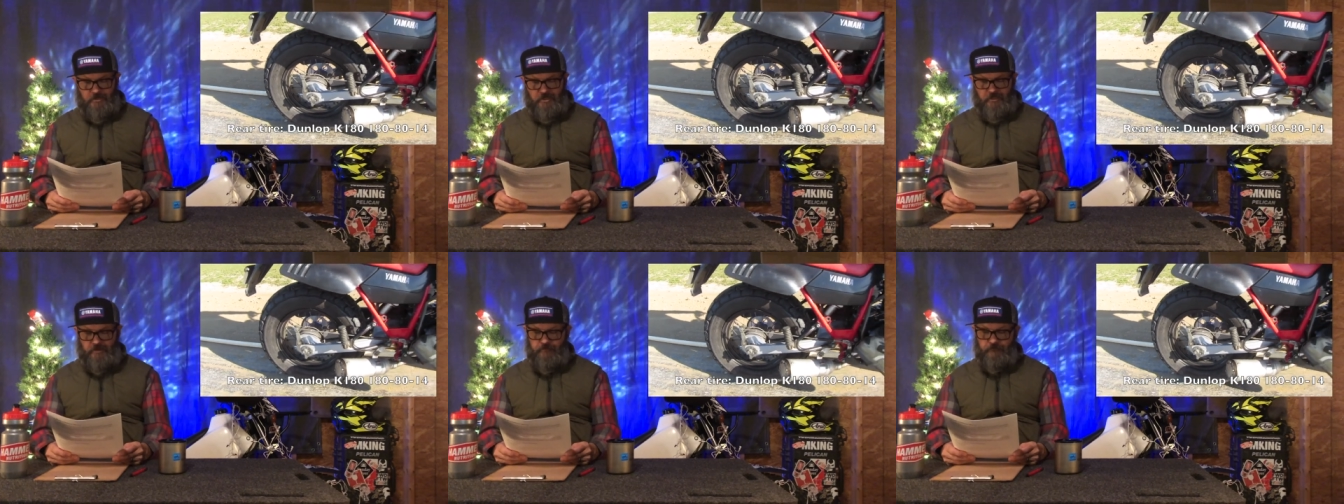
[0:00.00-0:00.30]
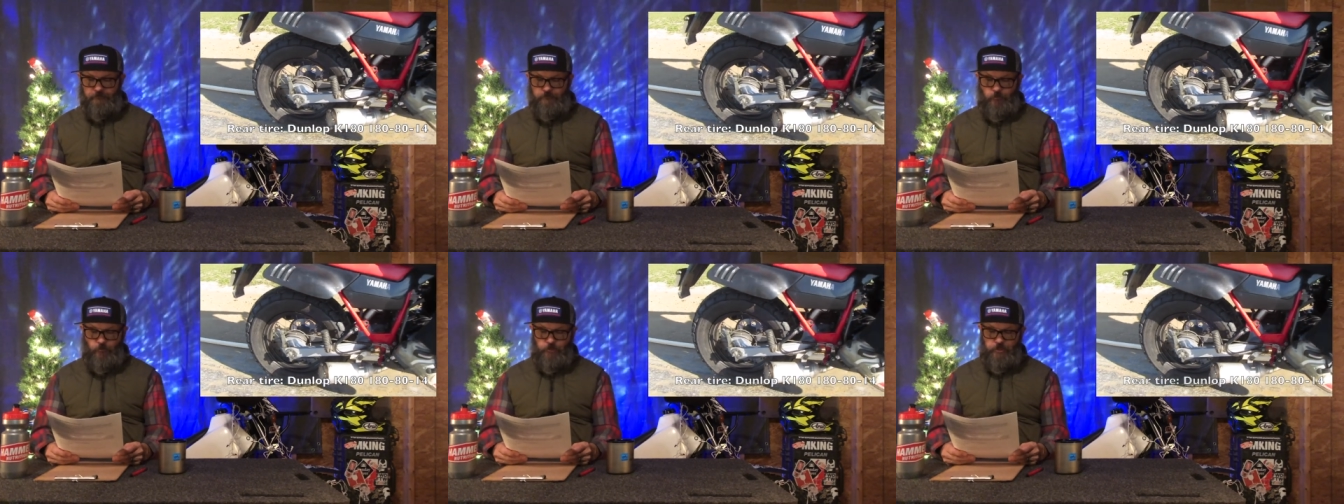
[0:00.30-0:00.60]
and the
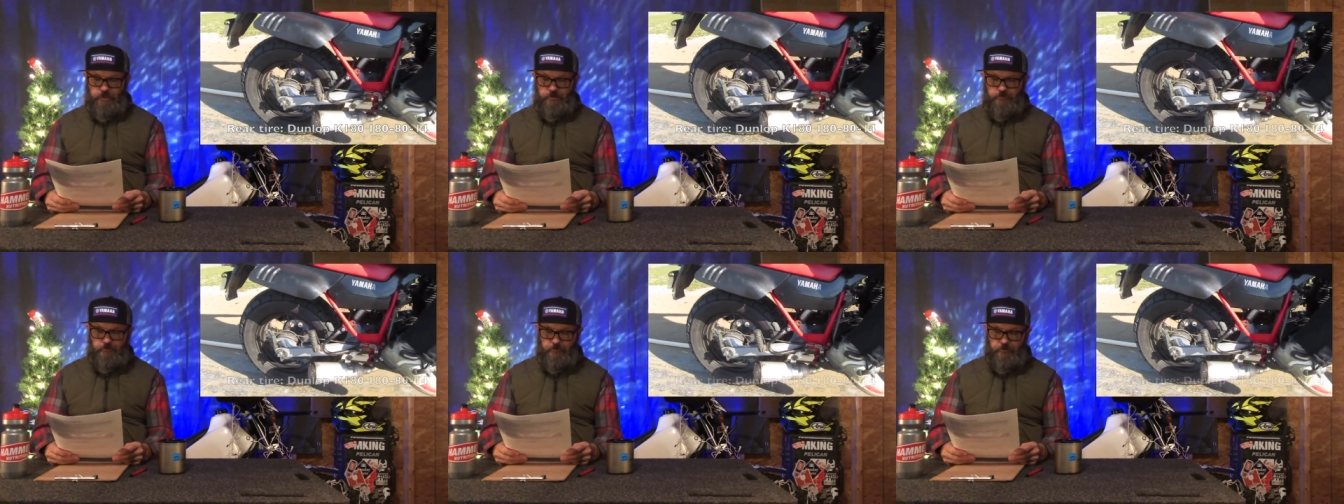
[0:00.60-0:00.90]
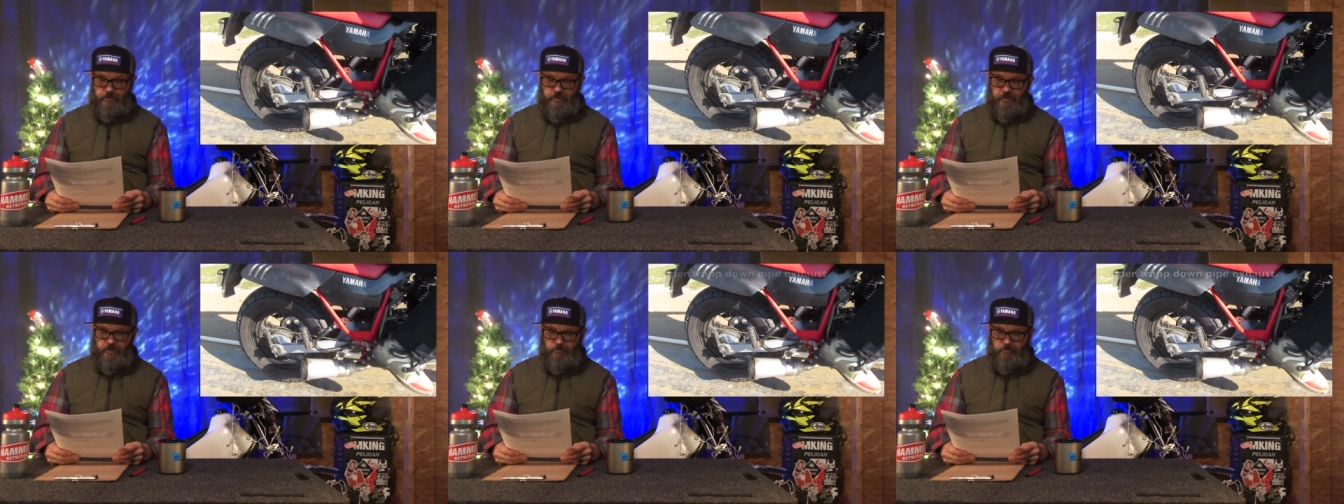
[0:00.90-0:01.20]

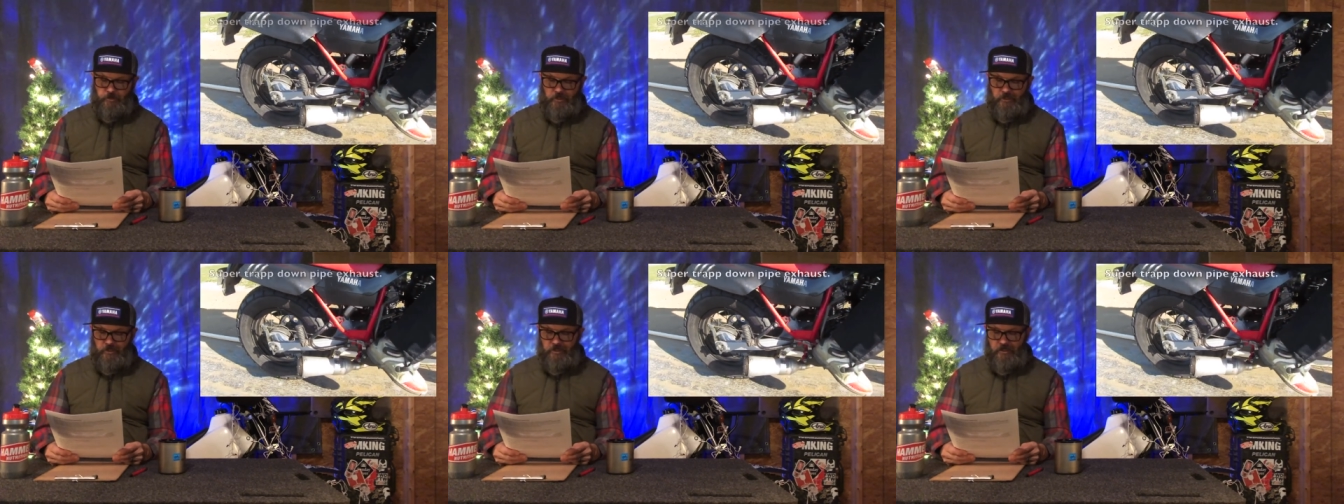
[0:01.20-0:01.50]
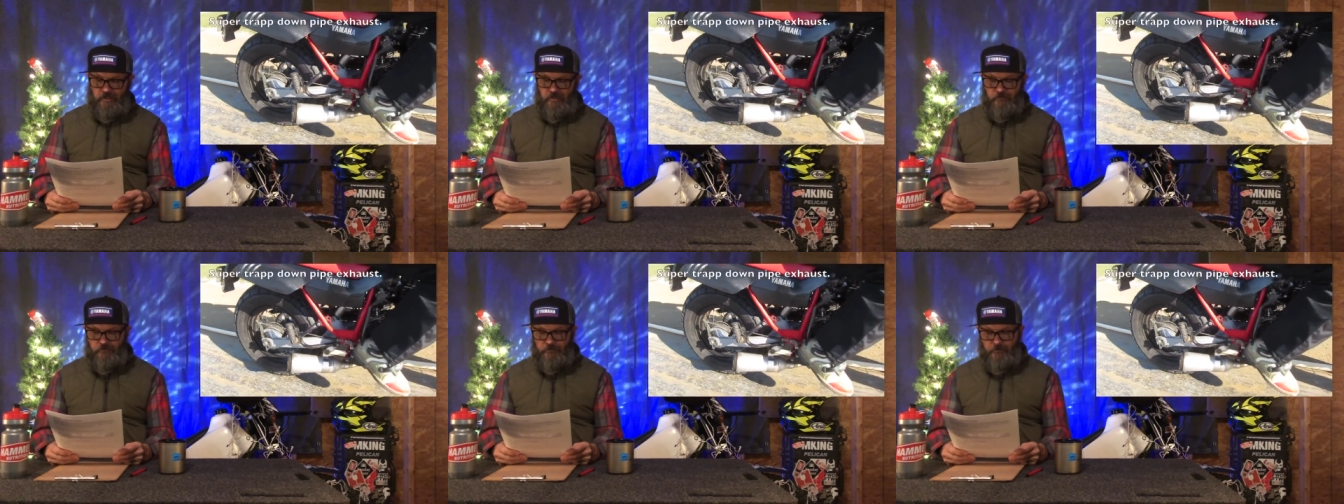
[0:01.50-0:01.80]
43
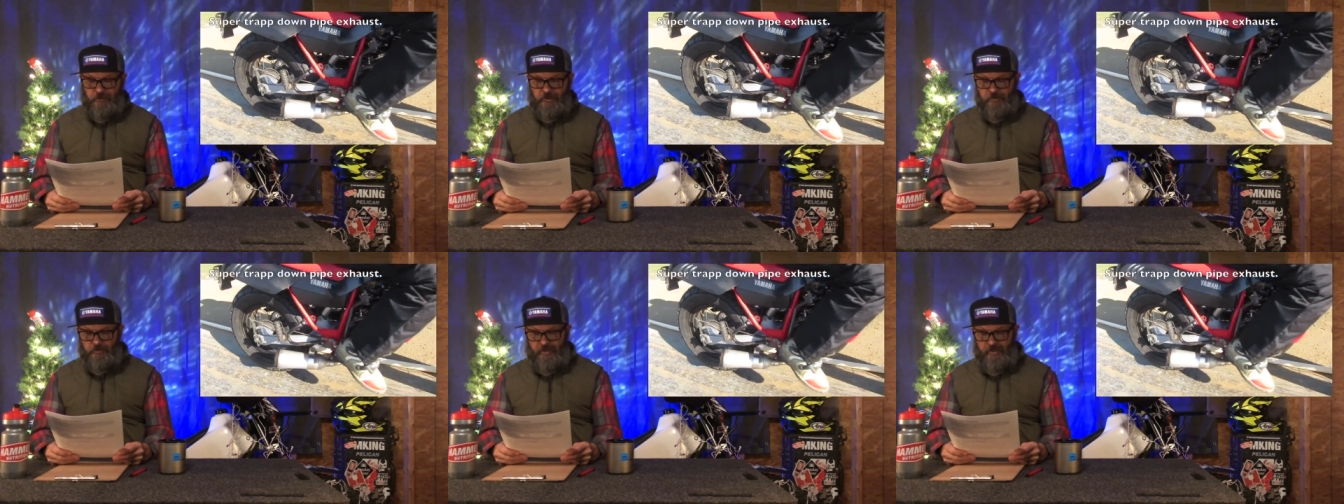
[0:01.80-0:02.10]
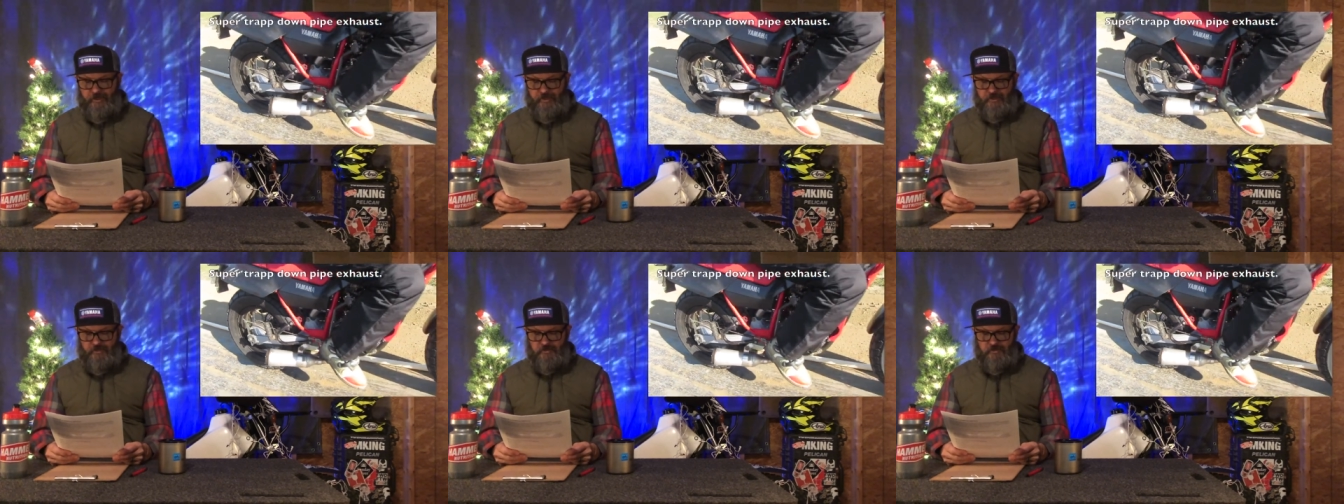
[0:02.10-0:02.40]
being 3
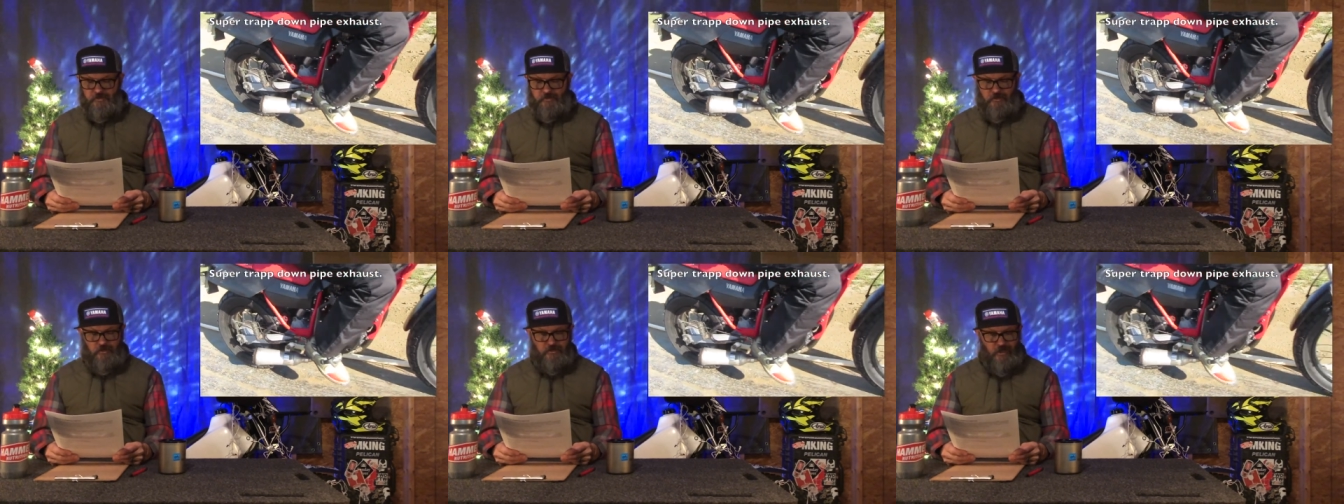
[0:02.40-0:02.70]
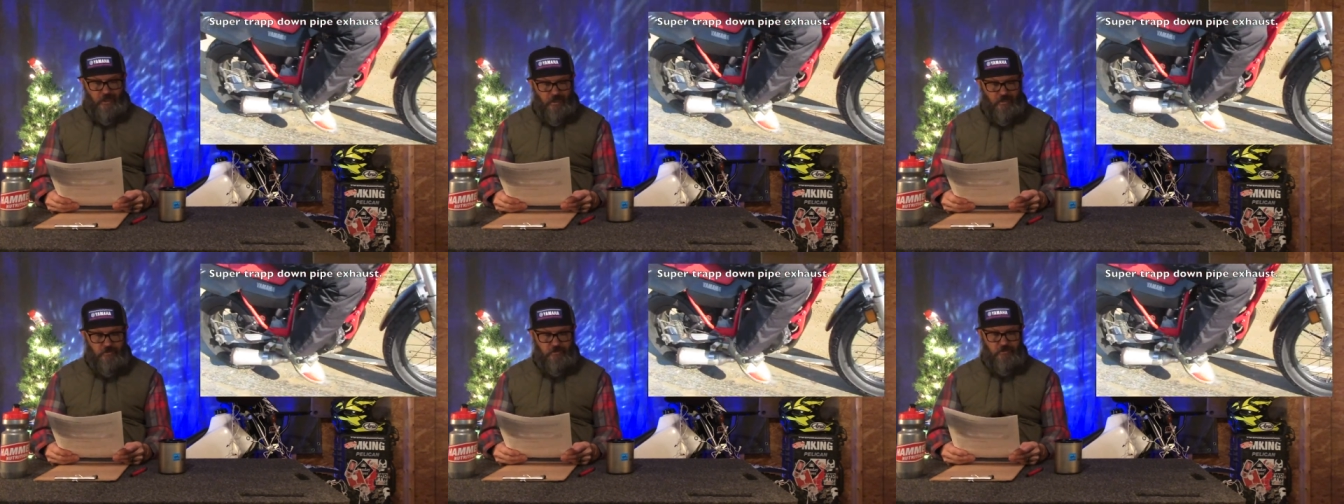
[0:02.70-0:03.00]
minus the
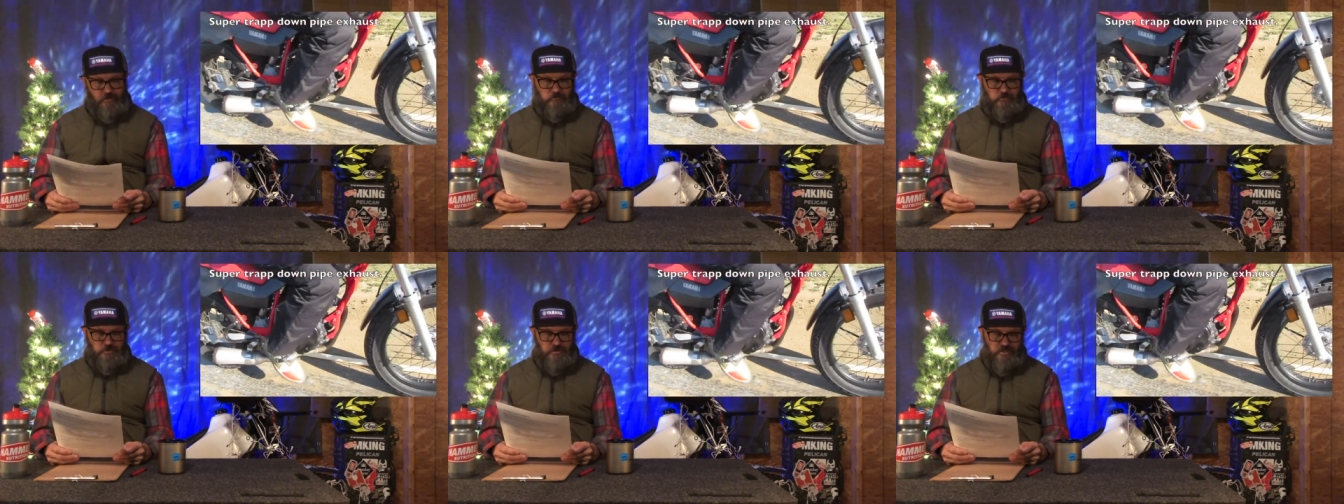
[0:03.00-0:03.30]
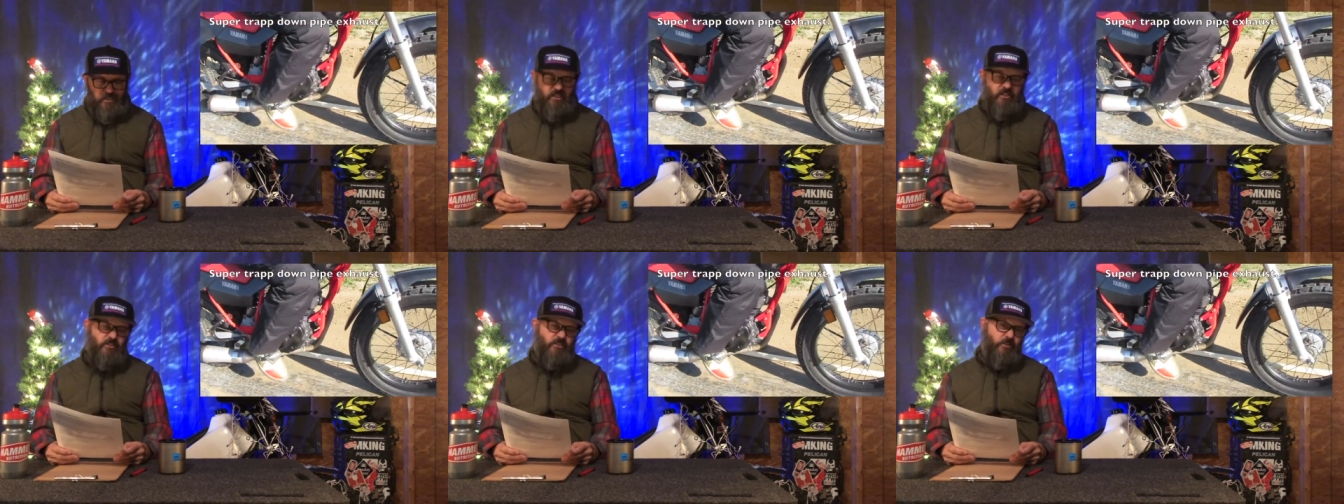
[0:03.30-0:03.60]
doctor,
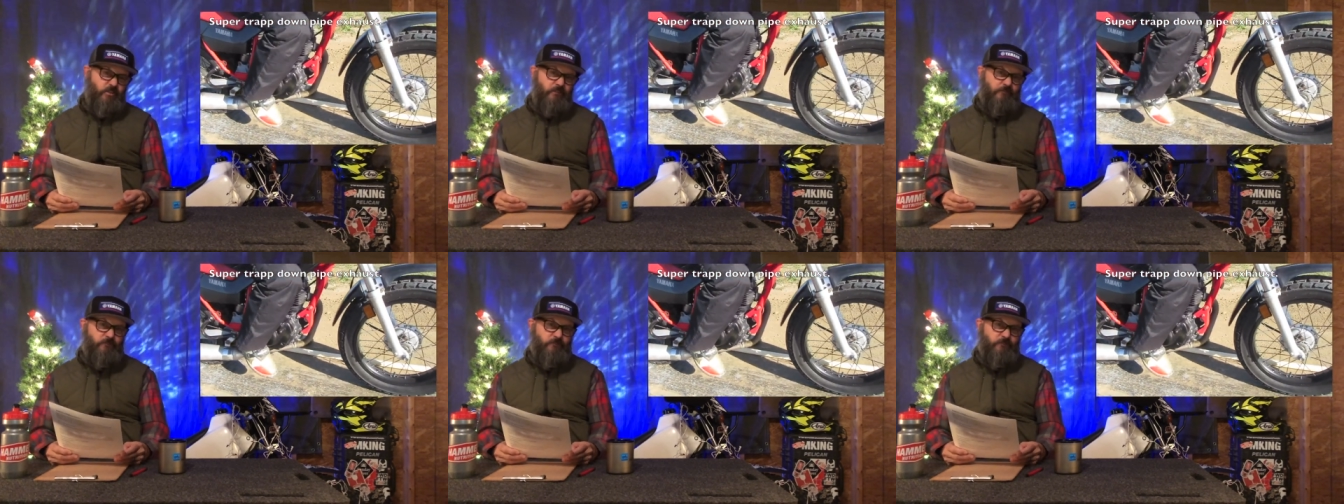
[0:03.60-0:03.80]
signature